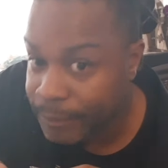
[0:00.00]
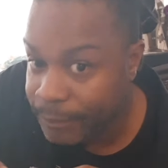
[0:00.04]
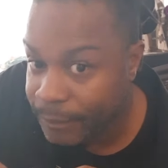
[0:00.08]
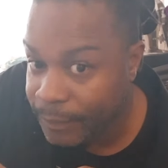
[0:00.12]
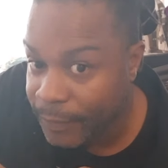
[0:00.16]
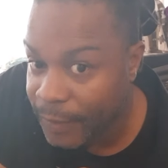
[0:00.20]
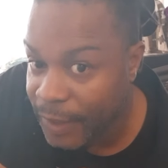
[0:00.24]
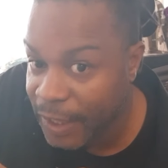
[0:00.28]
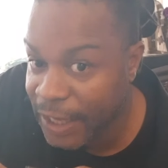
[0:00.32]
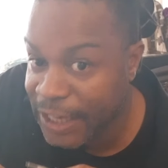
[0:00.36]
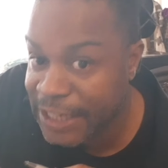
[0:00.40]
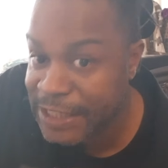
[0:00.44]

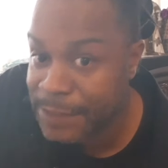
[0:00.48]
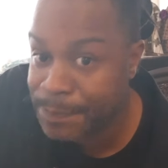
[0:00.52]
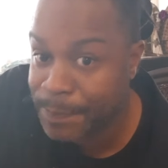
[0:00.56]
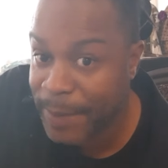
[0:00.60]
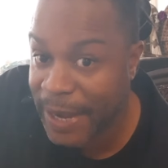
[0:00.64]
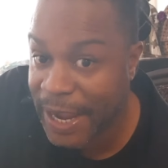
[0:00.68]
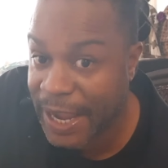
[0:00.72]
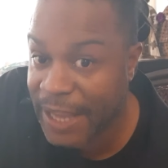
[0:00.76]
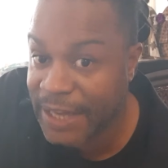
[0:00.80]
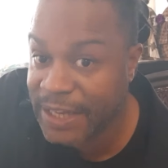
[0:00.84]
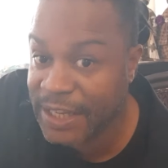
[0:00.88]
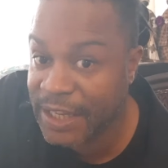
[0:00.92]

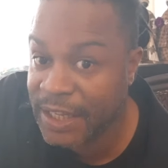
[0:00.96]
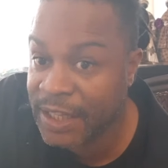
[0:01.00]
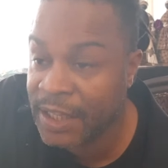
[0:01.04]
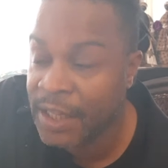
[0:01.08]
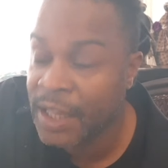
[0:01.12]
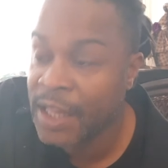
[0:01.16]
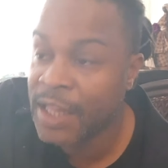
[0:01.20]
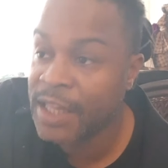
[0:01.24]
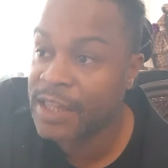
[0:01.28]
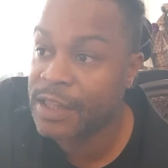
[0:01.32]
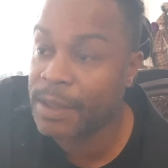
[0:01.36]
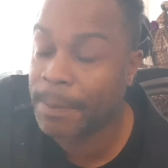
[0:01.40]
expanding
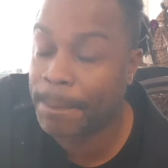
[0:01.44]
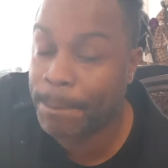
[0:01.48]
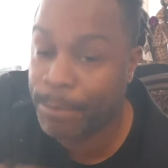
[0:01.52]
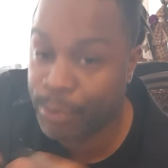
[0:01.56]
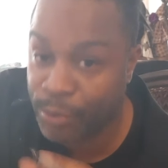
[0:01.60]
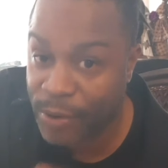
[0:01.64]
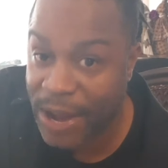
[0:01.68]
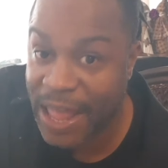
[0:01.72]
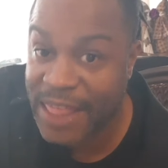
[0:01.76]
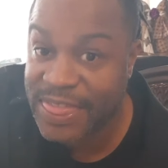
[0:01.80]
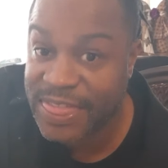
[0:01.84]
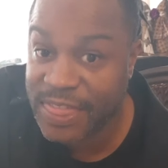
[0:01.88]
the
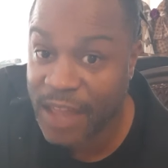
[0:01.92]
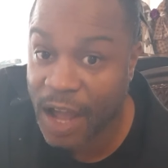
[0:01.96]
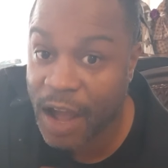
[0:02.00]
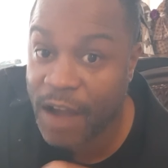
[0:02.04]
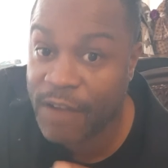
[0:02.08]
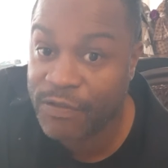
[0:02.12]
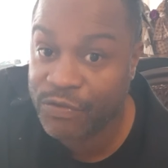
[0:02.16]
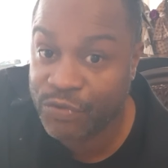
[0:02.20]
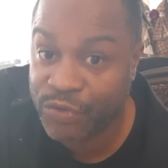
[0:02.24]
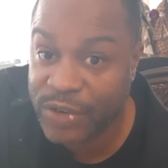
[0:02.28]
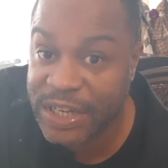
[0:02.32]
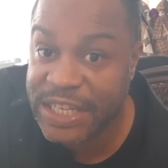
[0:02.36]
breadth
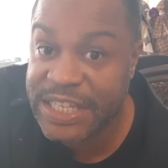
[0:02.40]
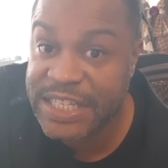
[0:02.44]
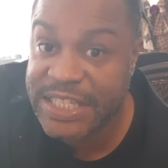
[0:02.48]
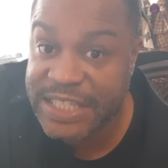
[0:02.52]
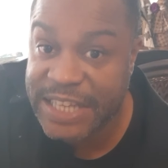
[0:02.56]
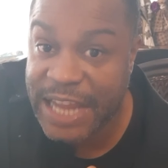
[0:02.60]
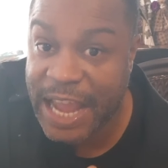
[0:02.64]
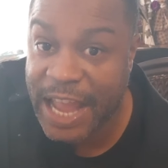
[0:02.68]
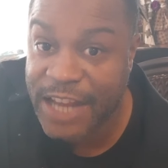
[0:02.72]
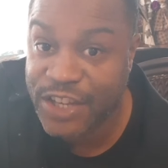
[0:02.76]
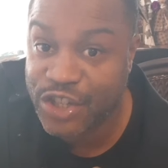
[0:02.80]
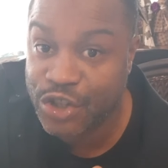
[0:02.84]
of written
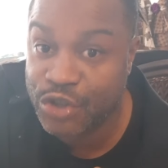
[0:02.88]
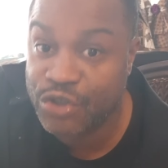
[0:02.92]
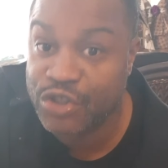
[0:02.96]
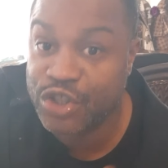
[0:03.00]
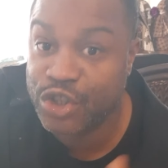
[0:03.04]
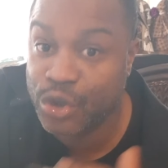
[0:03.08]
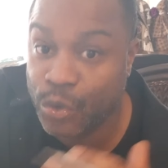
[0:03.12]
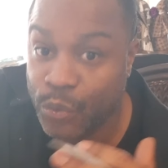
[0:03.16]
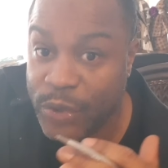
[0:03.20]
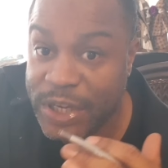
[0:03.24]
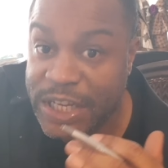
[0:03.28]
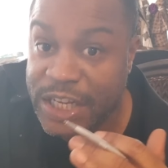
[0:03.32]
statutes
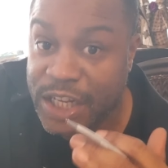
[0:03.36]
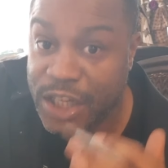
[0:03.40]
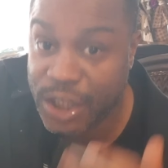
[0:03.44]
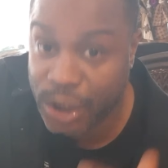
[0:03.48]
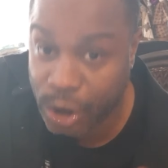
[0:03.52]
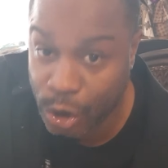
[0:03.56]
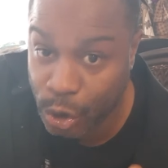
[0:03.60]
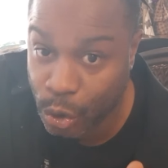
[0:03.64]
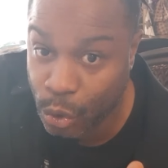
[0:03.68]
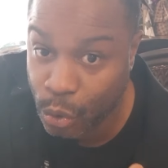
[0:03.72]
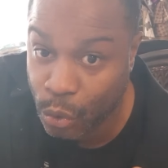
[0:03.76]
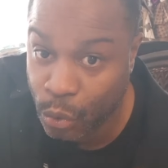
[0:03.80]
to
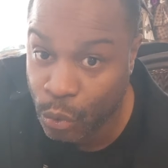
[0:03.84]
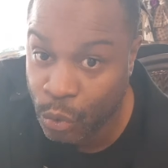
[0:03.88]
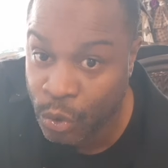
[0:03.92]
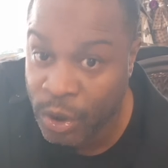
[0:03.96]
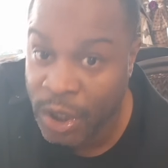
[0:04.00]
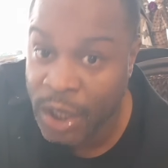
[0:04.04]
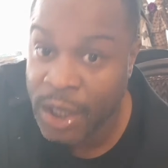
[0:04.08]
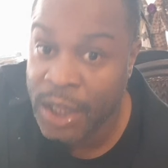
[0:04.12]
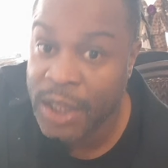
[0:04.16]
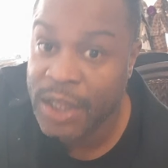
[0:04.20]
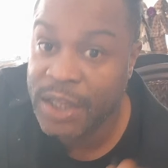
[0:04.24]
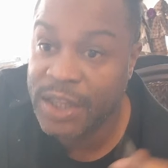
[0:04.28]
include
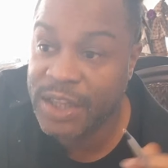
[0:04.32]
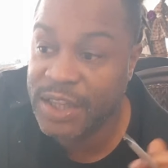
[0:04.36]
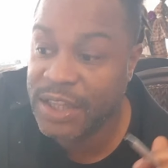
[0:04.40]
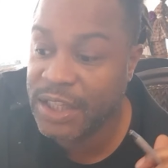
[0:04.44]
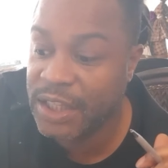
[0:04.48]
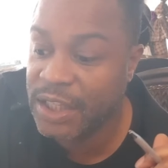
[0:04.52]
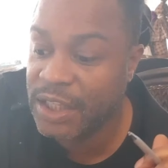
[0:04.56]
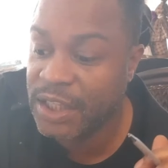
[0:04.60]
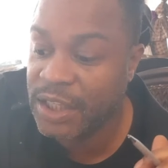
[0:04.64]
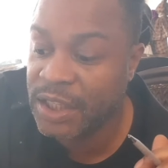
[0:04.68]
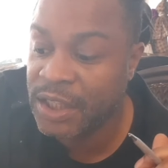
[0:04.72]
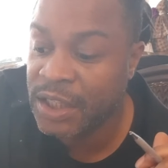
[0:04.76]

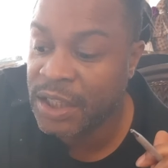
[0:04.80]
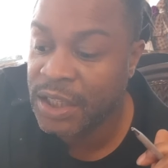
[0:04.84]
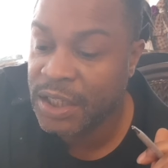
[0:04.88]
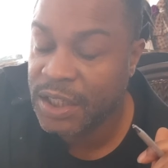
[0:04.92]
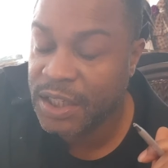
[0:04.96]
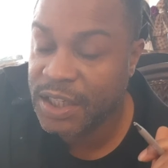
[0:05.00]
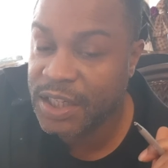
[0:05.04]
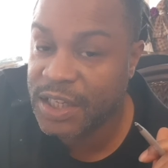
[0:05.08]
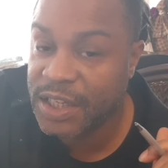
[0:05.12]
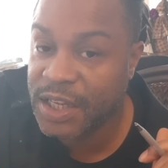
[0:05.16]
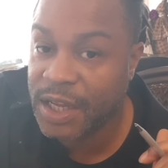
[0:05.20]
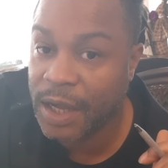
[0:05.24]
the
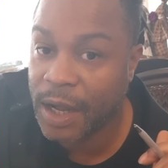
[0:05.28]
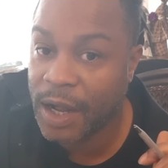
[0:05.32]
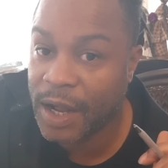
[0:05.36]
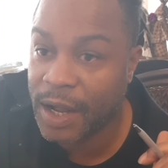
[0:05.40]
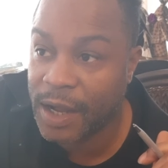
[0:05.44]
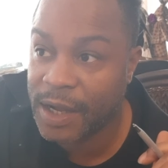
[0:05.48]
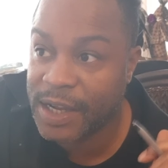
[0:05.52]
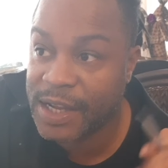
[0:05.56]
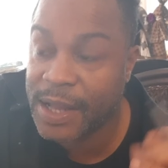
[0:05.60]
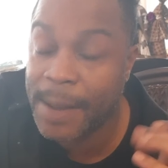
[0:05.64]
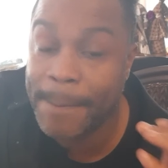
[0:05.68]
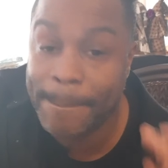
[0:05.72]

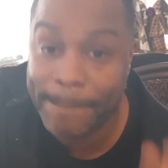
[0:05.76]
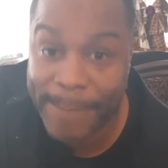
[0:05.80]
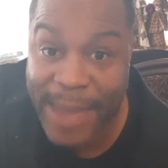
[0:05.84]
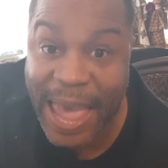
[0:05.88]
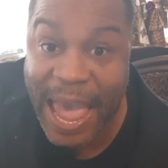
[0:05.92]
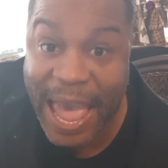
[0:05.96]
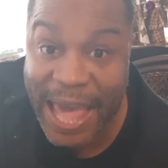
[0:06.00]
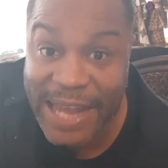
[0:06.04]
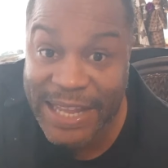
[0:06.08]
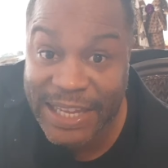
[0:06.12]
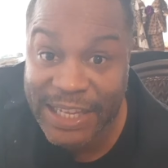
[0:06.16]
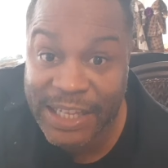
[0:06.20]

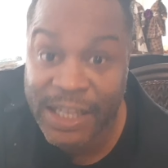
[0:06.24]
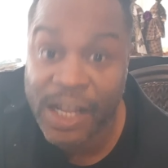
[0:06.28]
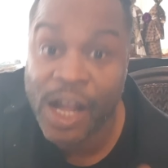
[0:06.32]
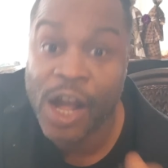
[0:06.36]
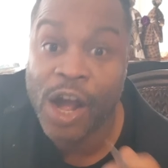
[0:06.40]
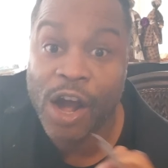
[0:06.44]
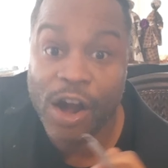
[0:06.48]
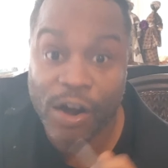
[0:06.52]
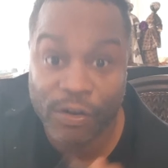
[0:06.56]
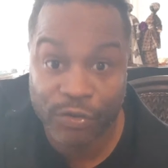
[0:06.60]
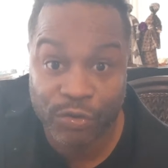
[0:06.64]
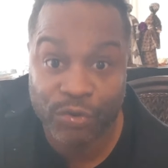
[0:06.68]
combating
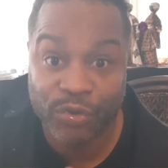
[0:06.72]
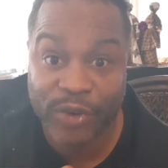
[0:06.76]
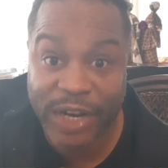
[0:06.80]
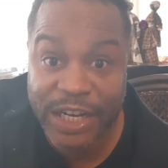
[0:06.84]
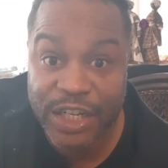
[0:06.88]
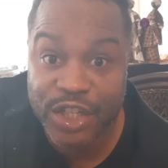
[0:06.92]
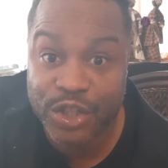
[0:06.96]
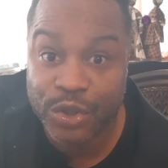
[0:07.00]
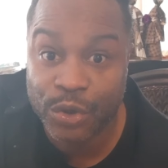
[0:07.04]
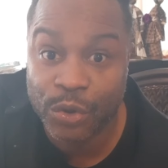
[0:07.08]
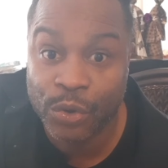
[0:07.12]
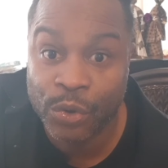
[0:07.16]
of
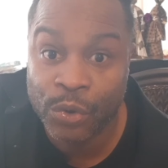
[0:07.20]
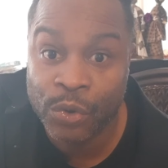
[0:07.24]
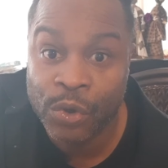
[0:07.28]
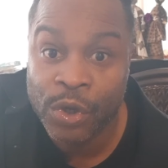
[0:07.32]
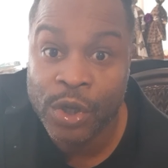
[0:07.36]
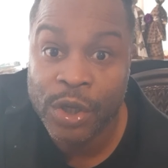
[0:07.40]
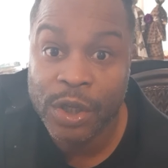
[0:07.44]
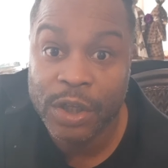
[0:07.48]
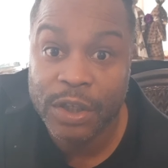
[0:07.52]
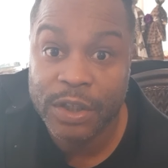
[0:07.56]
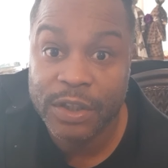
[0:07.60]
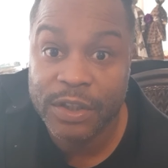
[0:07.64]
racial
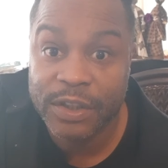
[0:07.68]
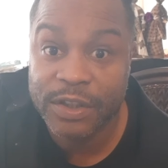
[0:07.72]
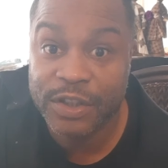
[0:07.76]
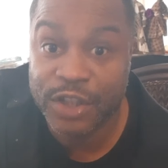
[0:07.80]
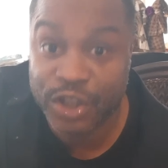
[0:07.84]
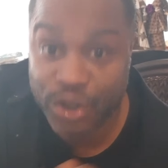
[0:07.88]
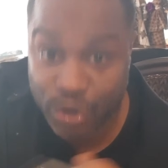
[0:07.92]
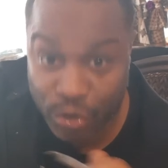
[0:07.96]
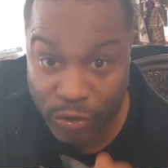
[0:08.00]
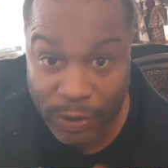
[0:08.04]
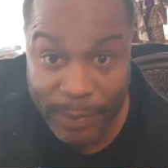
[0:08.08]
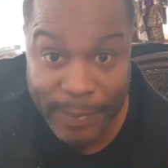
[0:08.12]

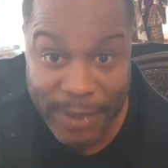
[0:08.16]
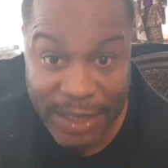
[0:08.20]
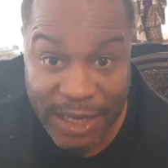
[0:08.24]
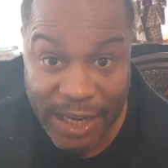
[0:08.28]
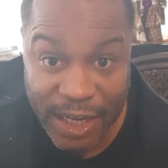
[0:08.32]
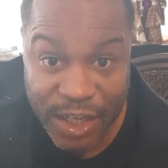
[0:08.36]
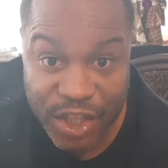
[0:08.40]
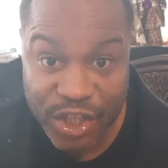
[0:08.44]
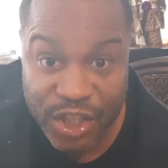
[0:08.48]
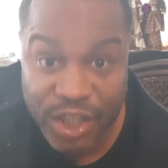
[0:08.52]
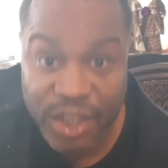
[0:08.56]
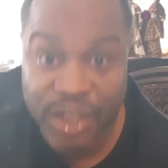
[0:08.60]

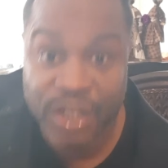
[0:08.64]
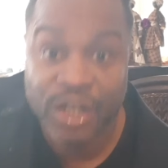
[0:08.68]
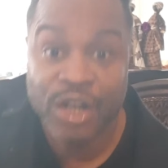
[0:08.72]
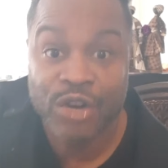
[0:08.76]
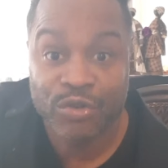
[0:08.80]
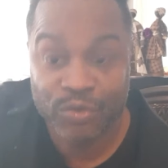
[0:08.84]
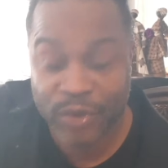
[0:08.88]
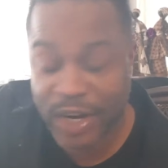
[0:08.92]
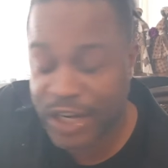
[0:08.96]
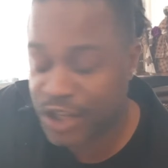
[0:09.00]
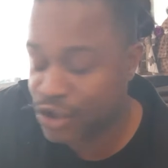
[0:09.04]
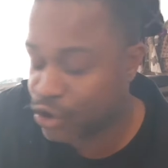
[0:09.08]
discrimination,
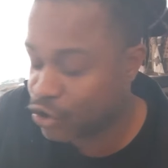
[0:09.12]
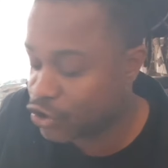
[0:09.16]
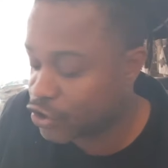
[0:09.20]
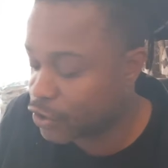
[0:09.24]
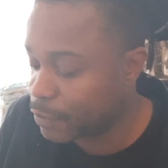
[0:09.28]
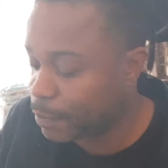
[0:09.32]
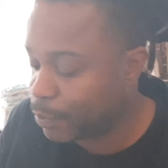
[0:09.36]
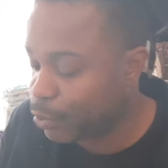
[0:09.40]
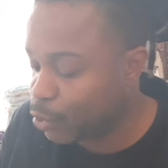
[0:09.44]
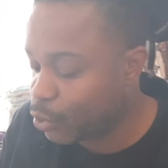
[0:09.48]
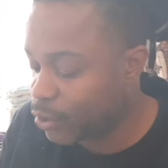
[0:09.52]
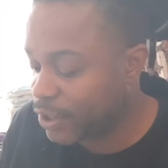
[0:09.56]
racial
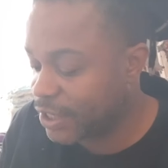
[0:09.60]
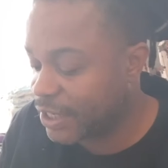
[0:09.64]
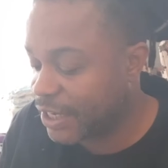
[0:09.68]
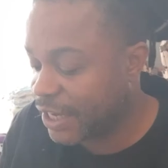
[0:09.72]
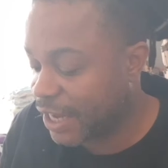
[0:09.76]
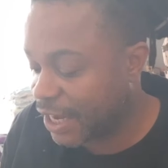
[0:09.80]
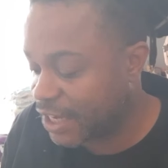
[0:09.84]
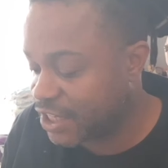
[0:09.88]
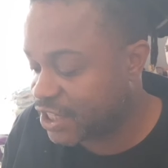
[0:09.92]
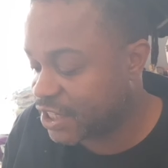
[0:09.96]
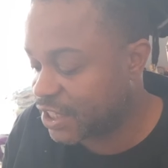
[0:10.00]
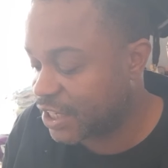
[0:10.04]

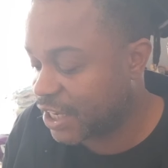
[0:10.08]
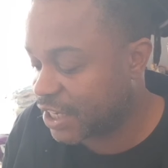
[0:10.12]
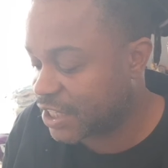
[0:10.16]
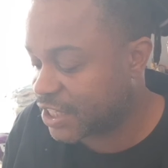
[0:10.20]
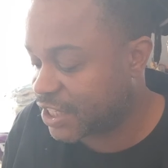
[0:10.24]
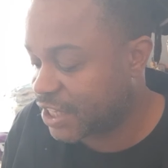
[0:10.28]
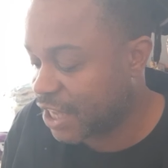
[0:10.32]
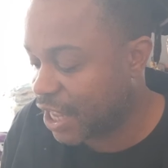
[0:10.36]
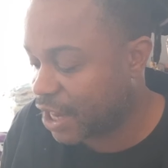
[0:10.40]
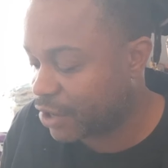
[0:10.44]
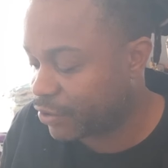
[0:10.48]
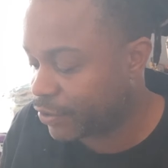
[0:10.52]
subordination,
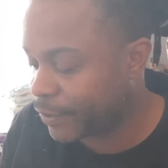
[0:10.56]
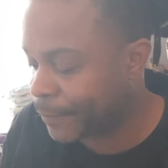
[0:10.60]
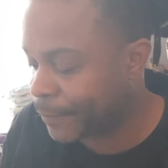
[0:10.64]
etc.